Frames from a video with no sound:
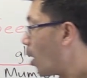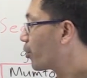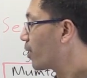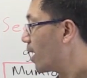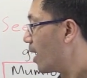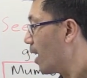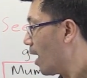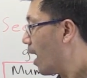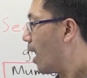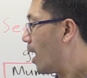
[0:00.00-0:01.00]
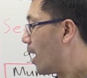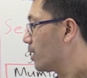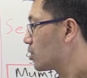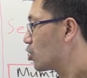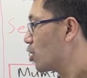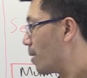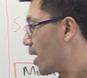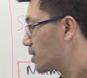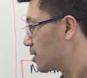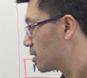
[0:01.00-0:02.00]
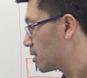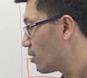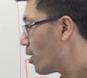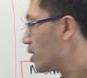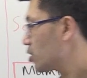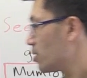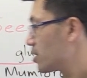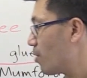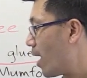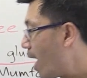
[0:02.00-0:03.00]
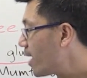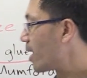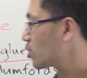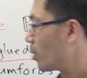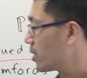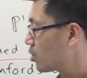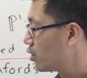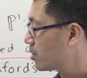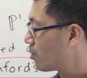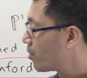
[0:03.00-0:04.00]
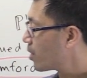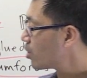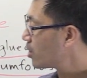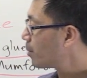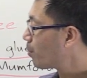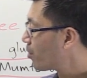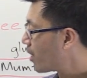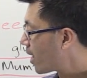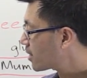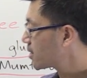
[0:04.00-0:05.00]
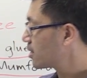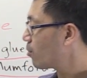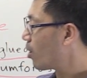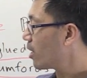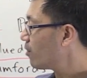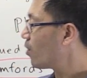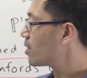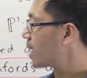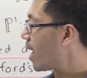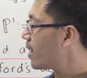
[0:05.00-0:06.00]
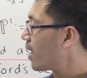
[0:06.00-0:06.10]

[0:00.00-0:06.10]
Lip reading: both and assume x0 is non-zero and x1 is non-zero, then you need both x0 inverse and